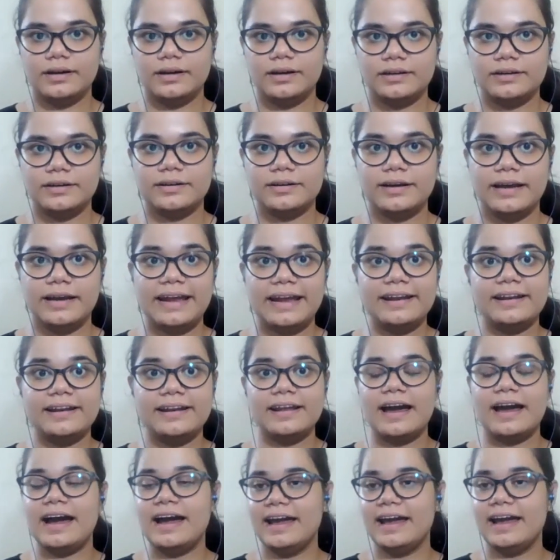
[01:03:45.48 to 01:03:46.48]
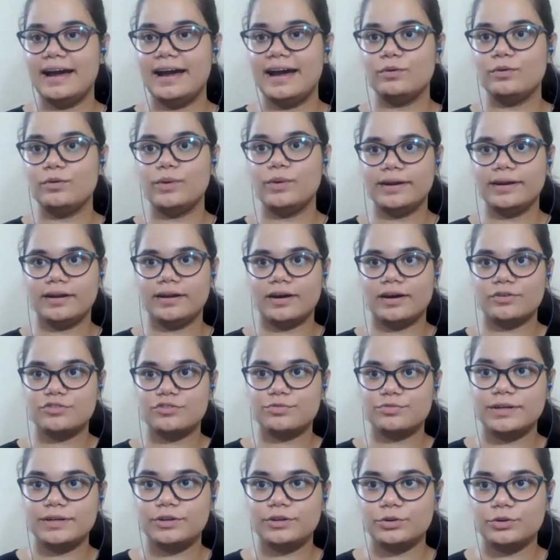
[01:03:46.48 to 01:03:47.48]
Uh, and I have one
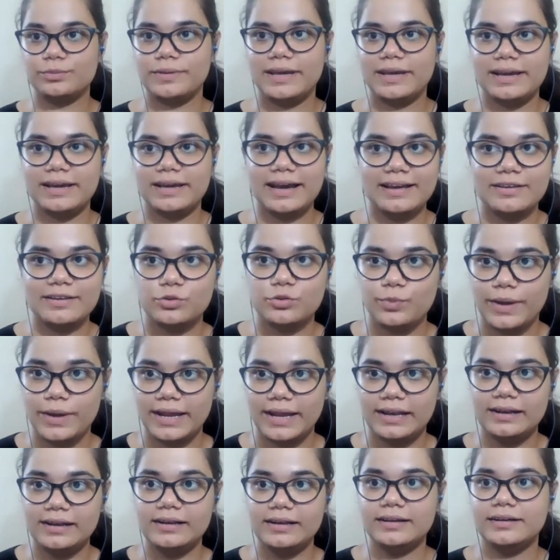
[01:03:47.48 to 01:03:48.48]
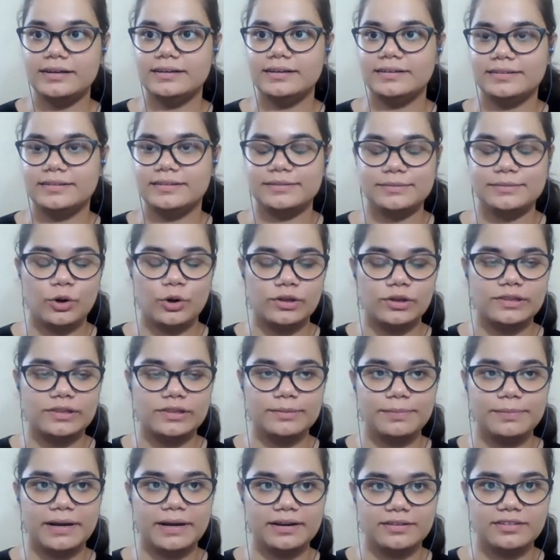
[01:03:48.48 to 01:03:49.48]
announcement to make as well. Uh, all
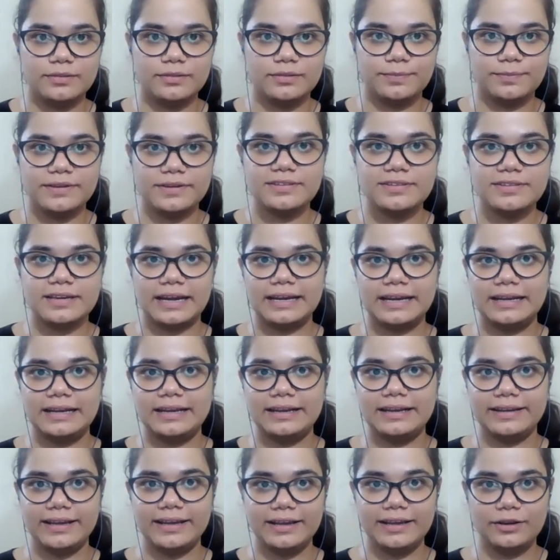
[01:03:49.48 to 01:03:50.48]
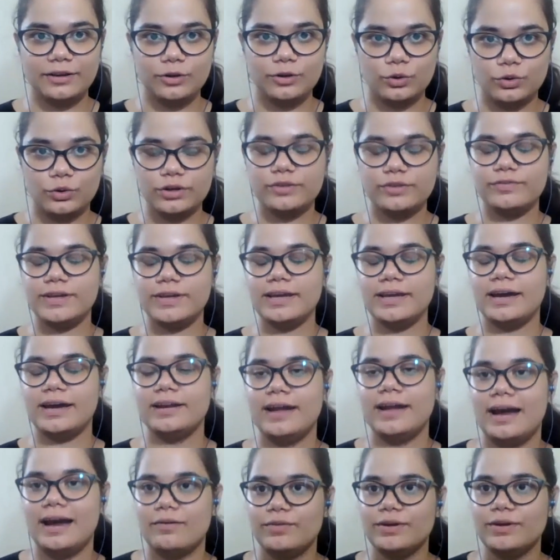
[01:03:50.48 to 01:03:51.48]
the participants kindly take note. We are
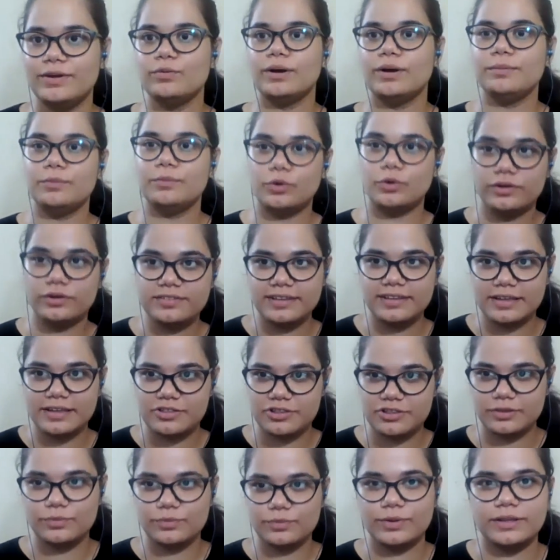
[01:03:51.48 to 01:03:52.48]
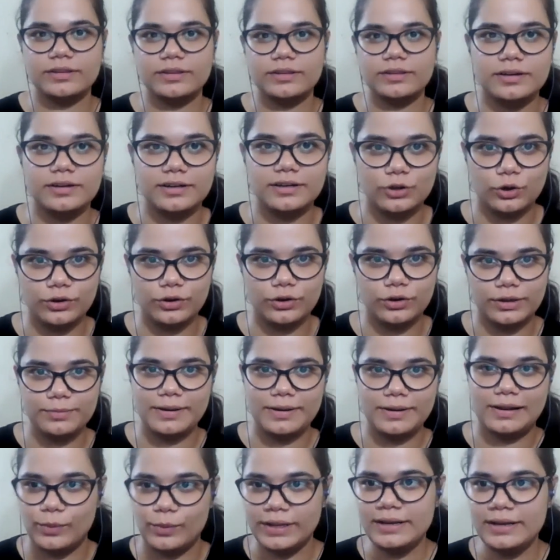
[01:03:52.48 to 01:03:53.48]
having one more session with uh, Doctor
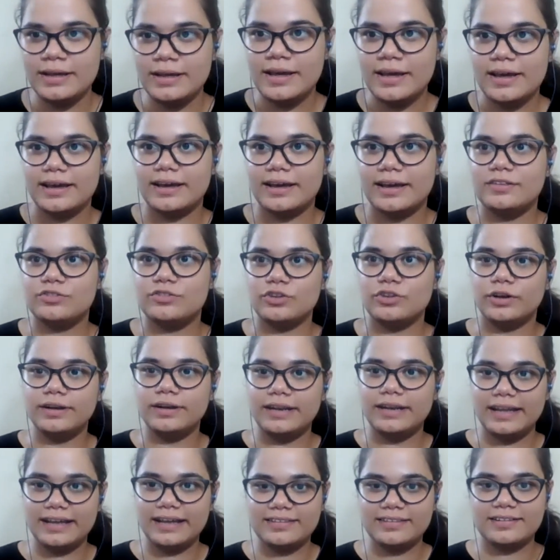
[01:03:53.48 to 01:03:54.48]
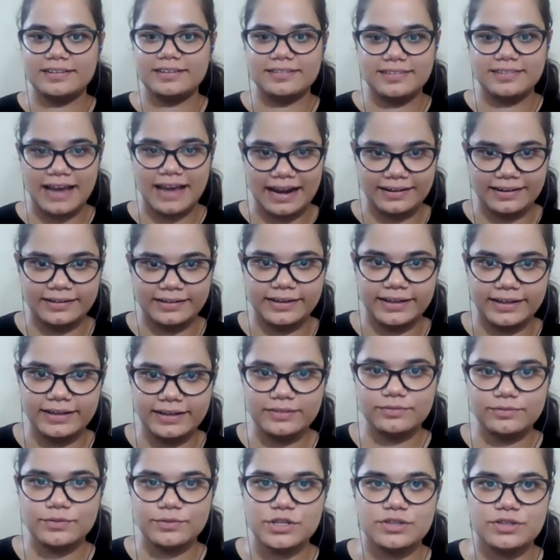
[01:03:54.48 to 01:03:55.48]
Melwin. It's on next Saturday,
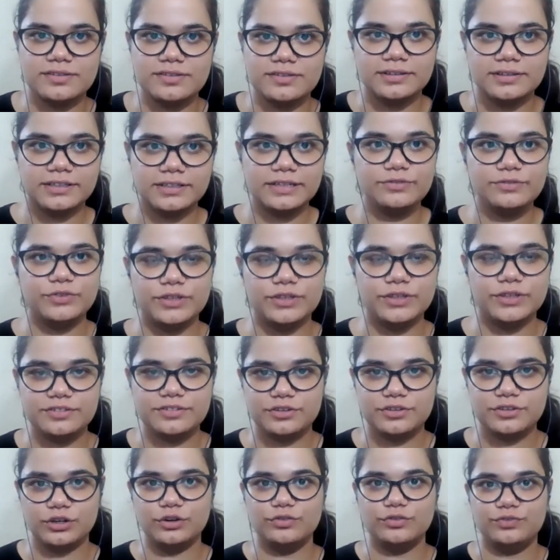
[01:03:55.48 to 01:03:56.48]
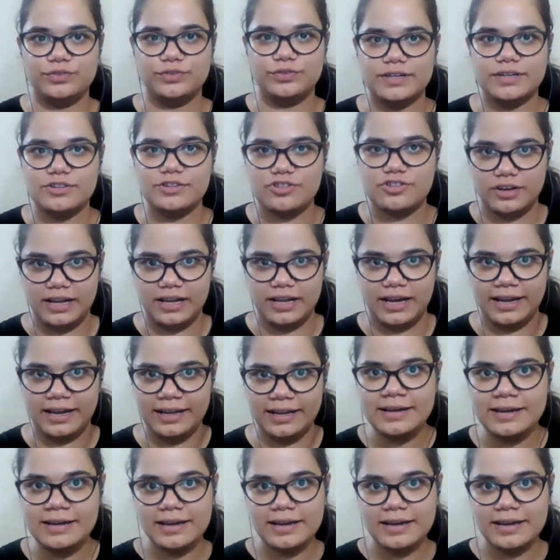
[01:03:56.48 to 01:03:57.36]
which is thirty-first of July.